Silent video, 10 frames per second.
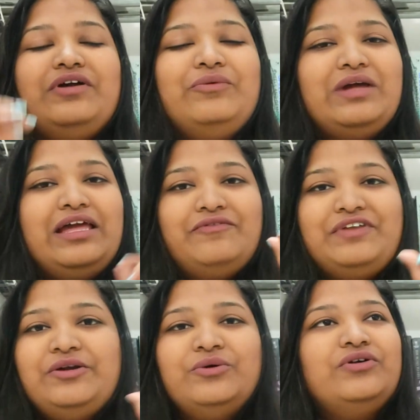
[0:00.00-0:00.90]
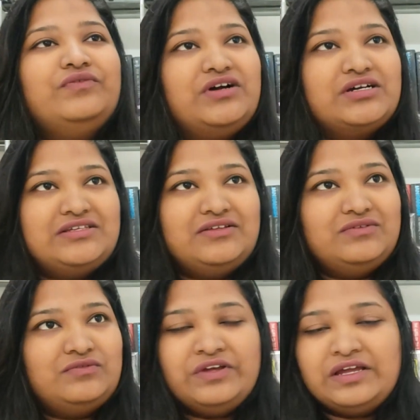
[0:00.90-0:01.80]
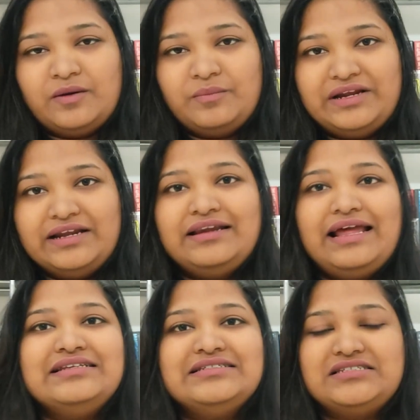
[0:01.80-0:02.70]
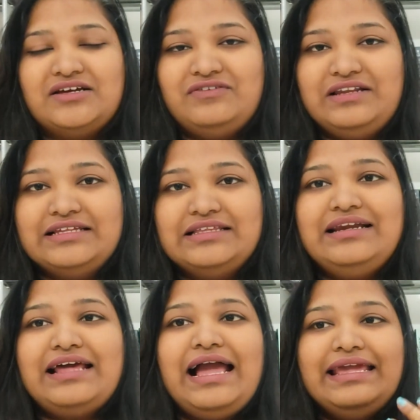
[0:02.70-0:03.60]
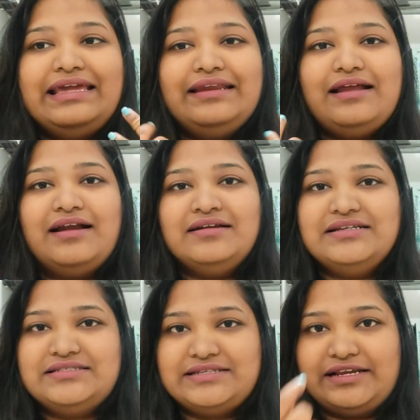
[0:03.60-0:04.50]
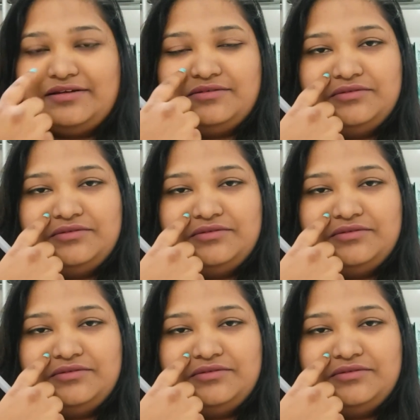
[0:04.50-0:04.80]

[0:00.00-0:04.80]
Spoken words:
every door works a fingerprint and stuff like that, I can understand,